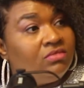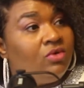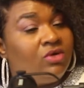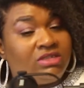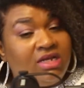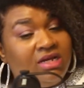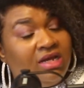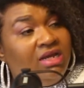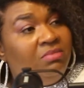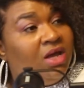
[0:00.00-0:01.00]
or send an
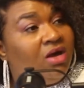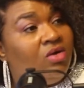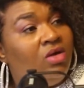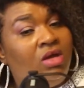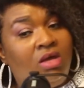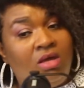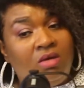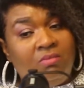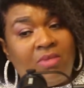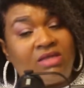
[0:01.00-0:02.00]
email,
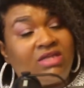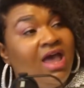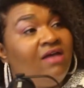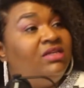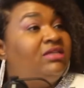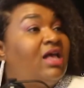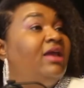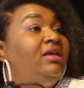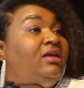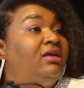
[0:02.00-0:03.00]
boss, I have this
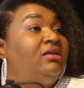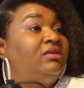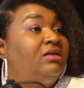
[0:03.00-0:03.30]
idea